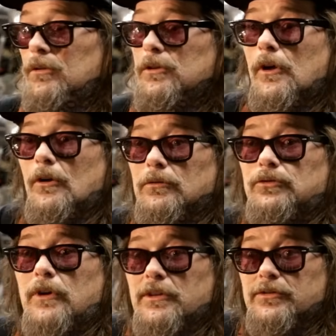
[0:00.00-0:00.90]
you know,
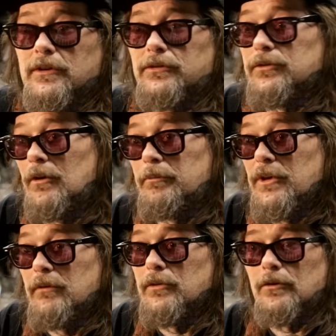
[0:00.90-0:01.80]
transition or
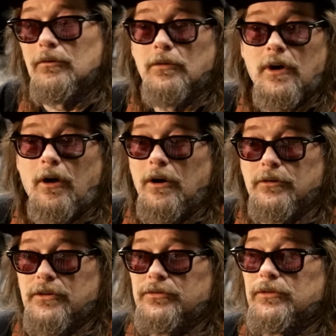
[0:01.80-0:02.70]
pivot
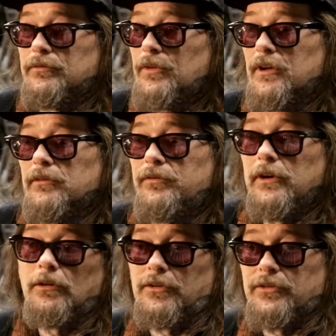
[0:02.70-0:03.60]
or just the fucking
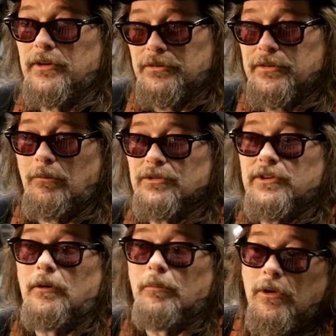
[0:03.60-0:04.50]
fearlessness, that
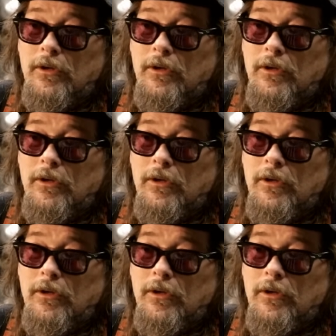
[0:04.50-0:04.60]
was him.